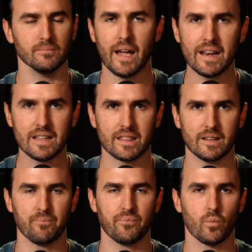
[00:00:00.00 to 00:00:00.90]

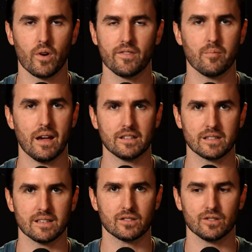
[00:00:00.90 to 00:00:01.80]
anything, one of the best
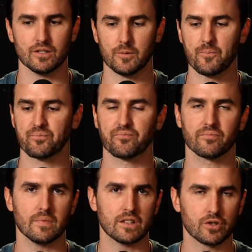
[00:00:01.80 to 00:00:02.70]
things to do
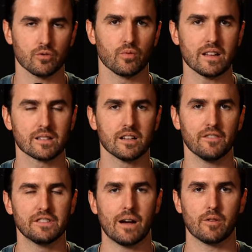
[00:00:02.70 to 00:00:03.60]
is to write
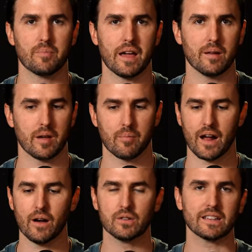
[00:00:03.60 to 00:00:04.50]
stuff down with pen and paper.
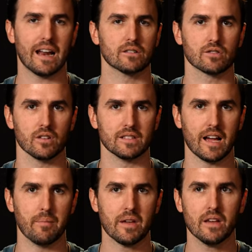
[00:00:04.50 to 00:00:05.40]
I always get asked all the
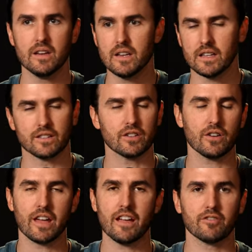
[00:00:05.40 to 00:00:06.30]
time, is it
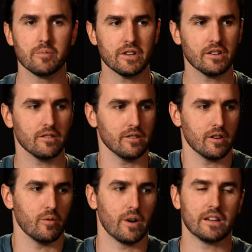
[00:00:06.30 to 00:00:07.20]
okay for me to,
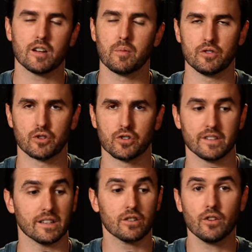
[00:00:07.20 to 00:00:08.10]
when I talk about
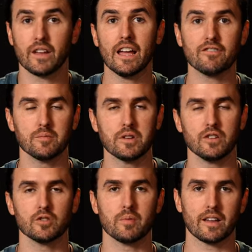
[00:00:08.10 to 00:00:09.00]
journaling, is it okay for me to
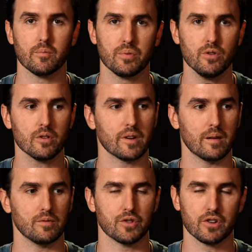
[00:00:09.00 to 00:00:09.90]
use my computer when
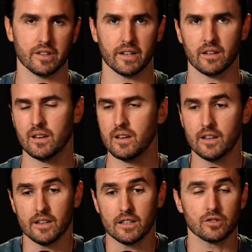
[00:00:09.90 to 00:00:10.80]
I'm journaling?
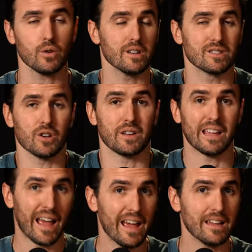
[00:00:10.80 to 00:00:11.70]
Sure, it's
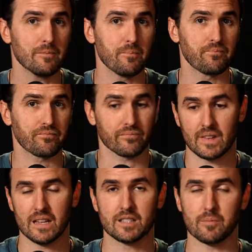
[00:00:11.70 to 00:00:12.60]
okay.
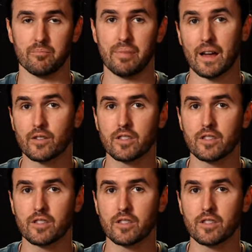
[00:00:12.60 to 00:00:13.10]
Is it better